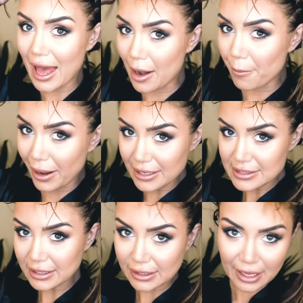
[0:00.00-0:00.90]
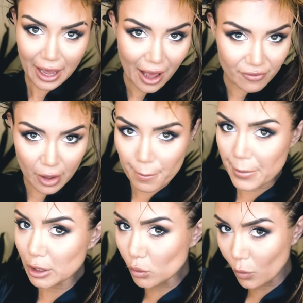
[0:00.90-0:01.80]
and basically have a
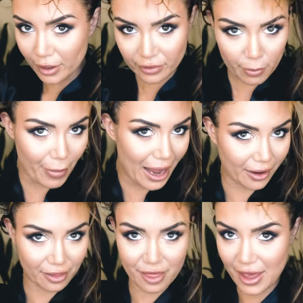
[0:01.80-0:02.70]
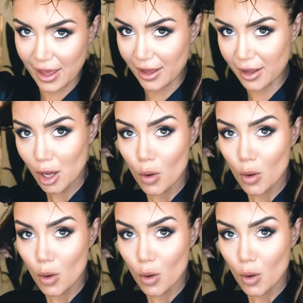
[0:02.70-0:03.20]
middle one at the back there,